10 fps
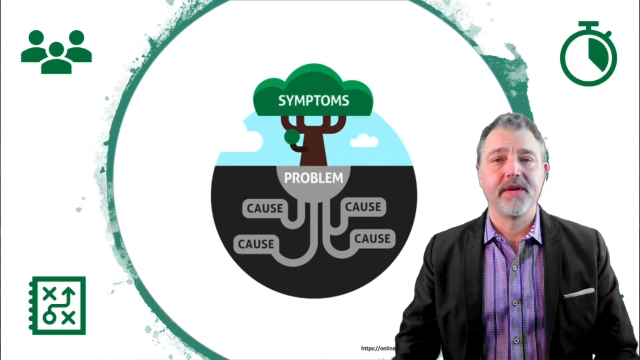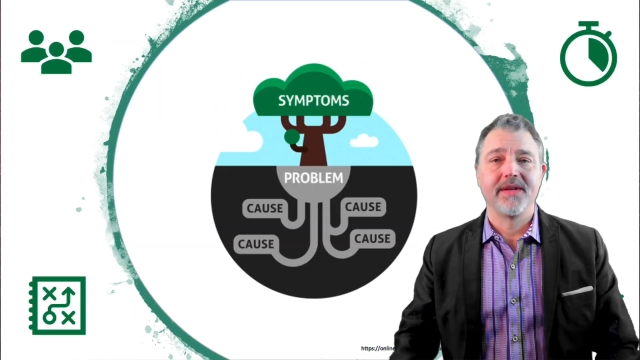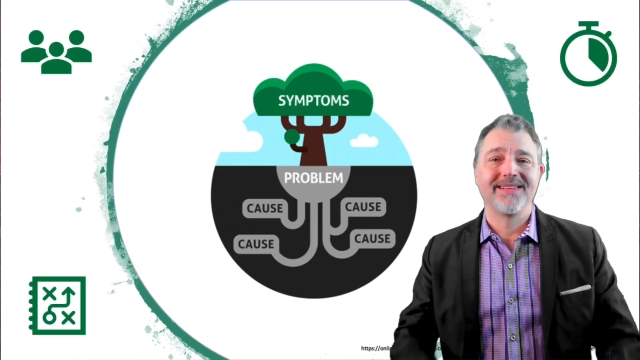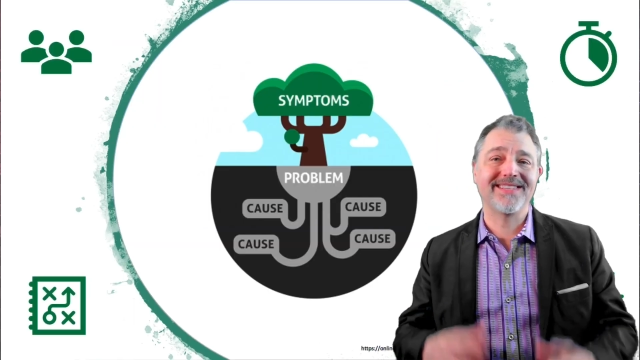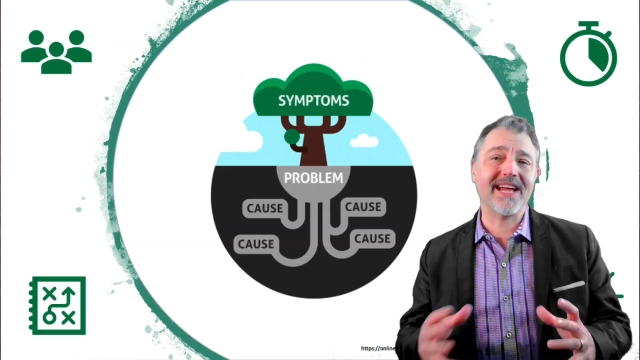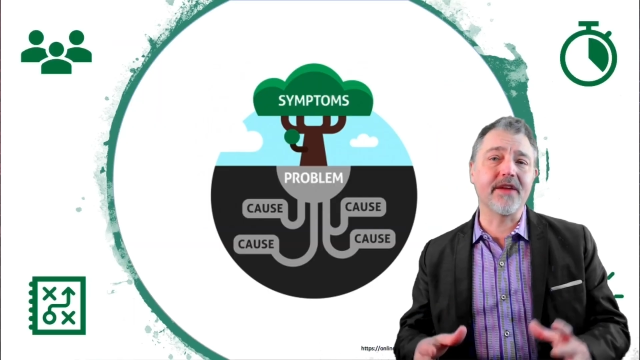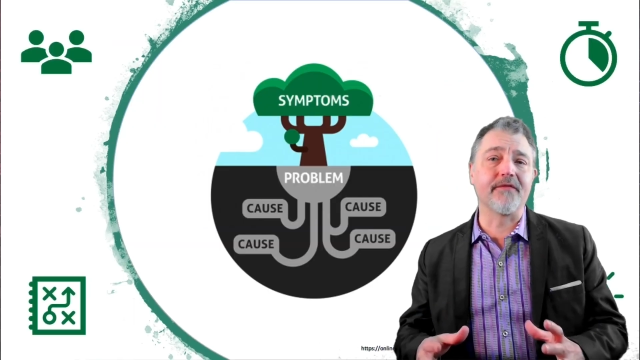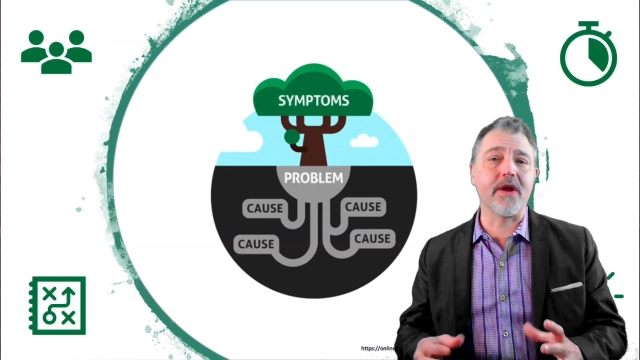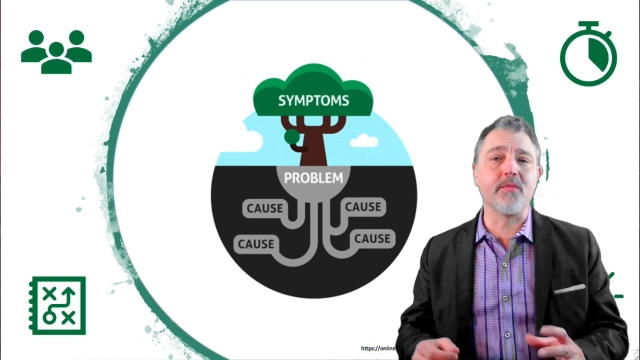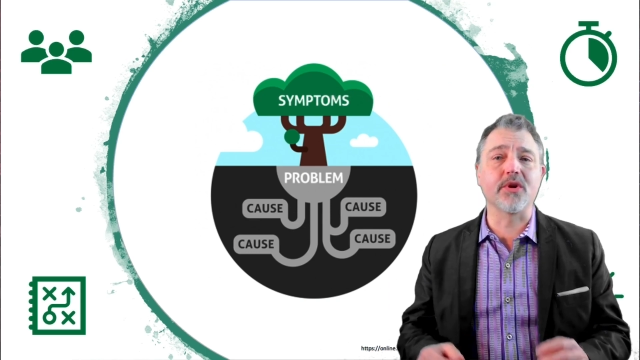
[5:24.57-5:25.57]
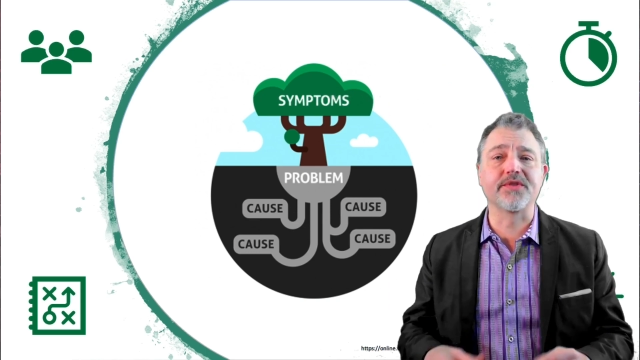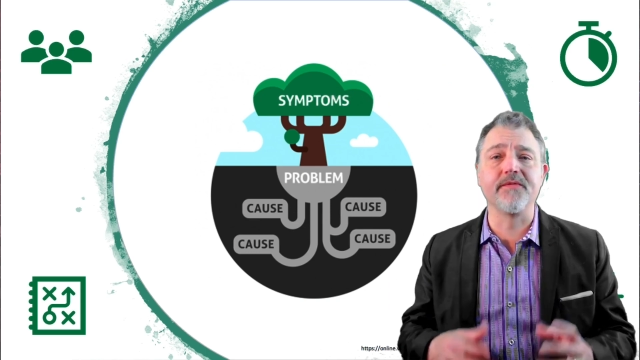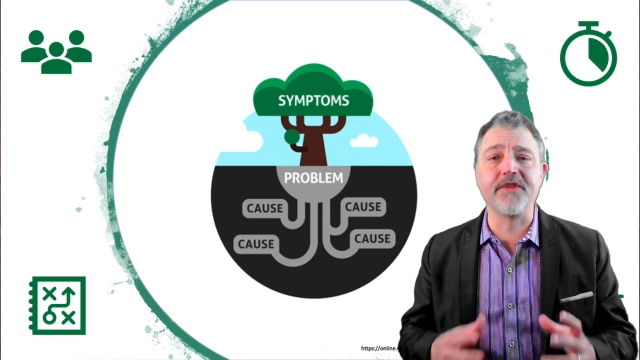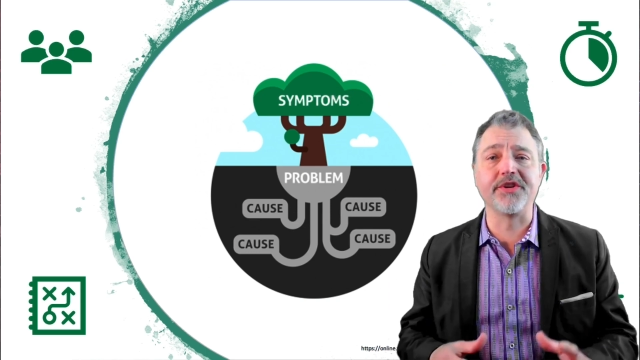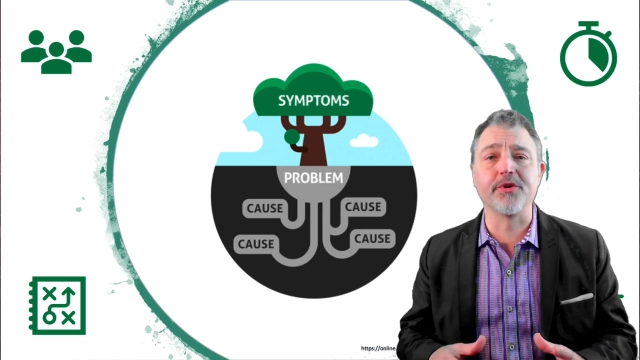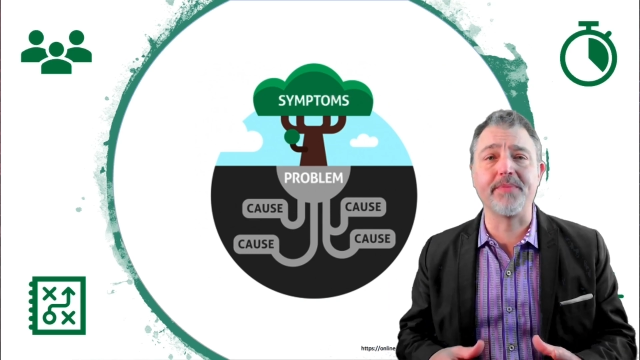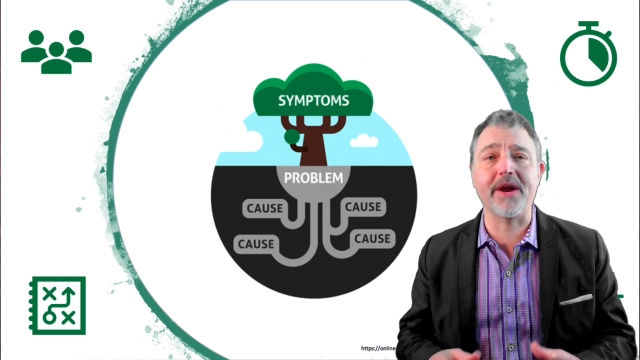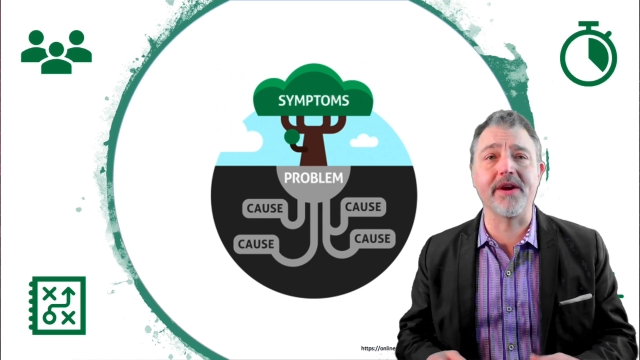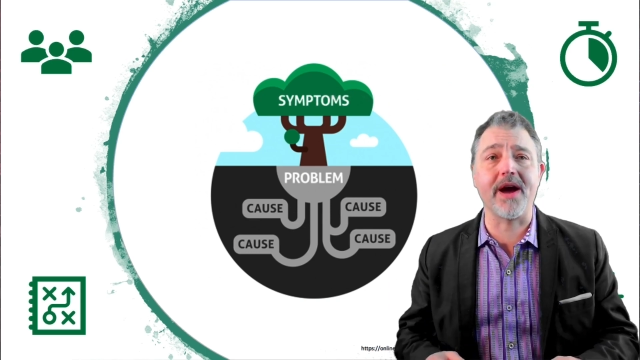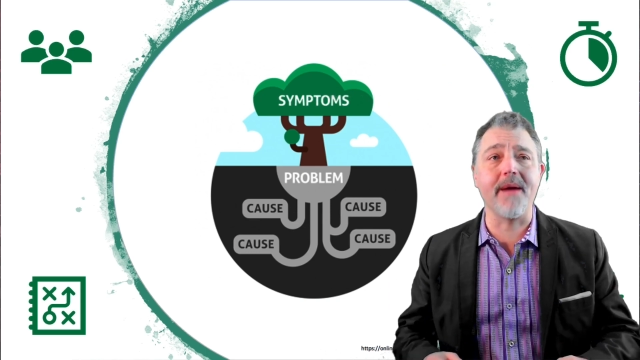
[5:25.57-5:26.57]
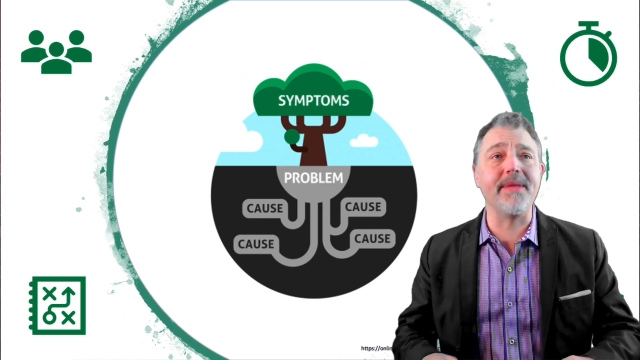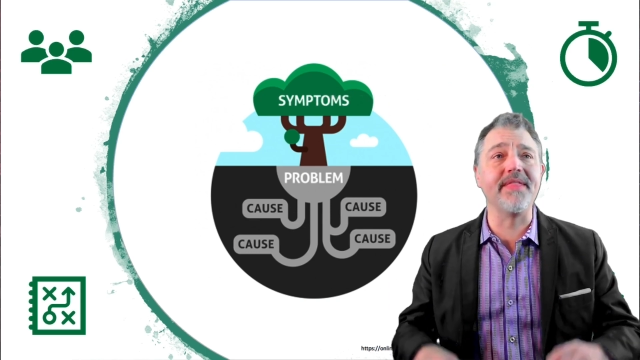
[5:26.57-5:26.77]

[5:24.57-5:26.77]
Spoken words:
The second framework is from visual paradigm,